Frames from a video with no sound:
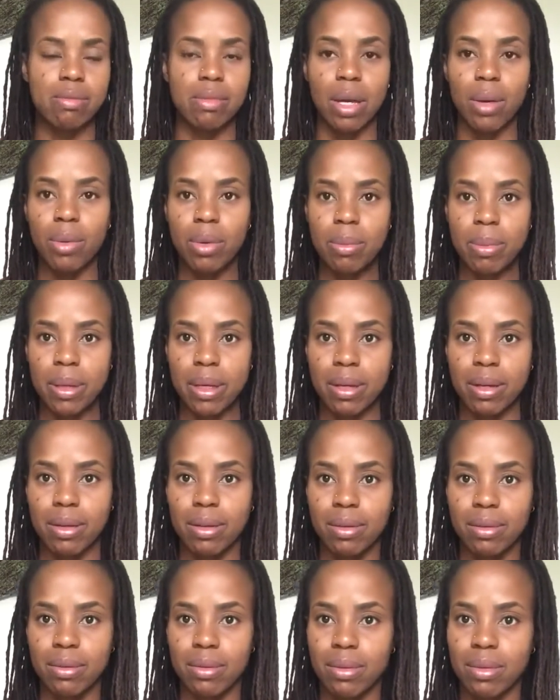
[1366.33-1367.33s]
That would be
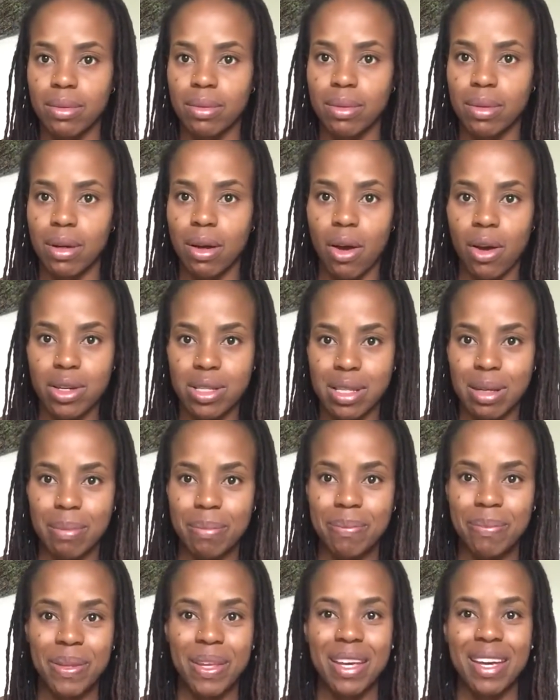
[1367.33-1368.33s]
awesome.